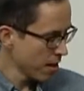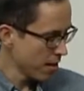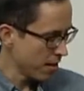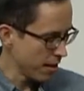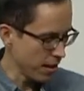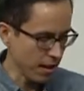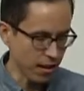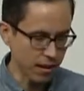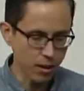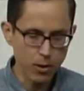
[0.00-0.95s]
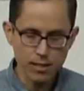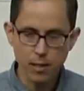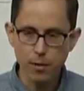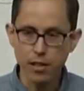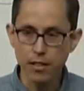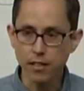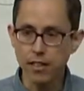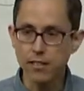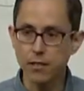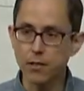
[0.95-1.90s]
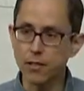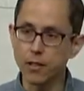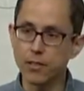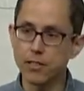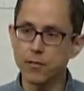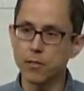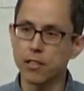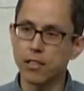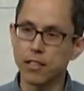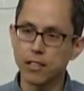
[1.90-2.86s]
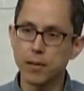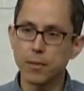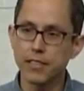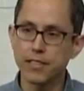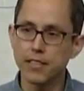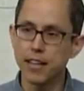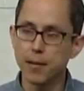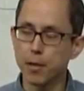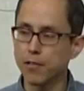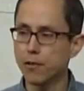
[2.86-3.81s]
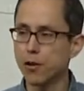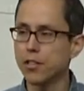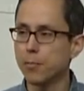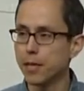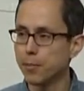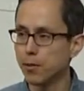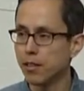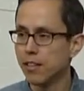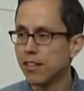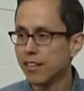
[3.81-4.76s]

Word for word: The, uh, the quick summary on Gusto, though, is we're a company today, about four hundred people,